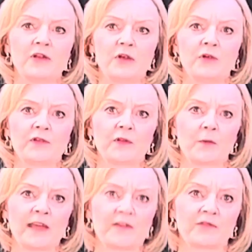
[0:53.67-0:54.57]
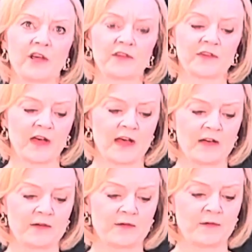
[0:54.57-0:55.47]
news that we have just
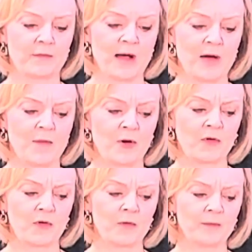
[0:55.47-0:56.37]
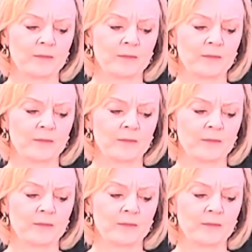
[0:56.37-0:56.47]
heard from Balmoral.